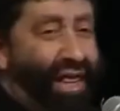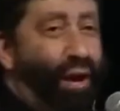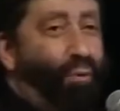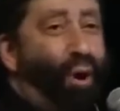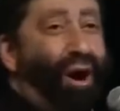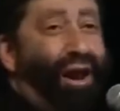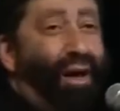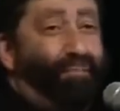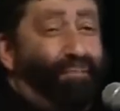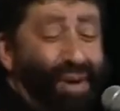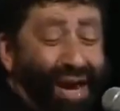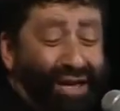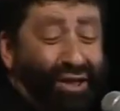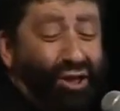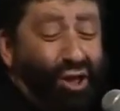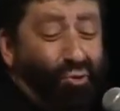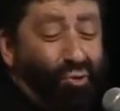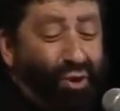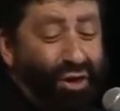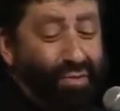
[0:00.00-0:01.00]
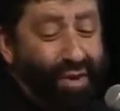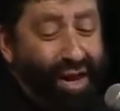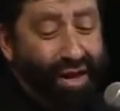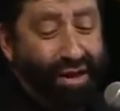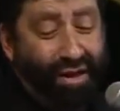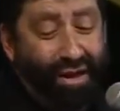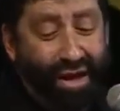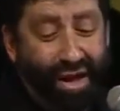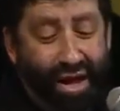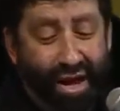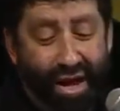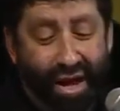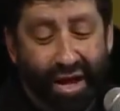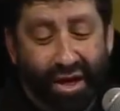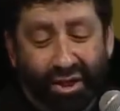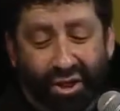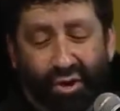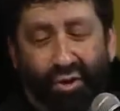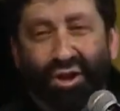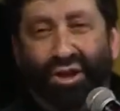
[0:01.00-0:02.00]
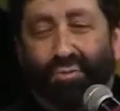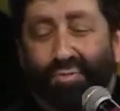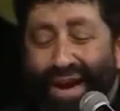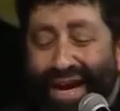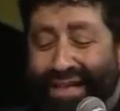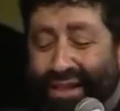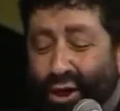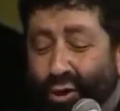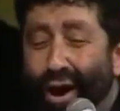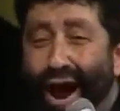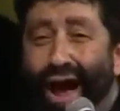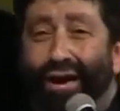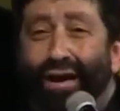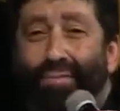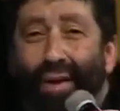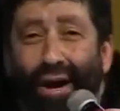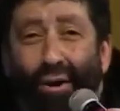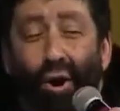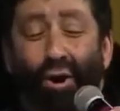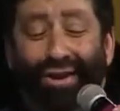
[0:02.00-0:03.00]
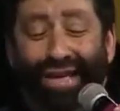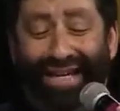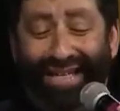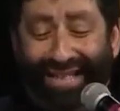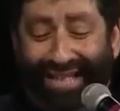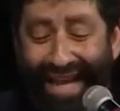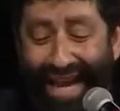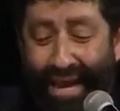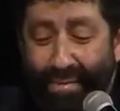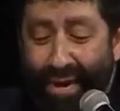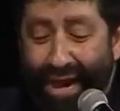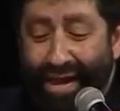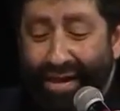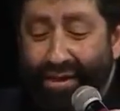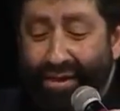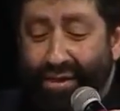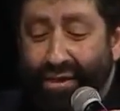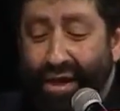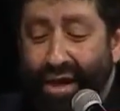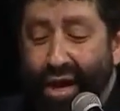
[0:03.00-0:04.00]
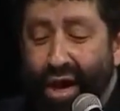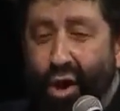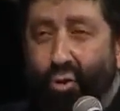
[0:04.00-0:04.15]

and they want a picture with me. So it's me surrounded by all these demons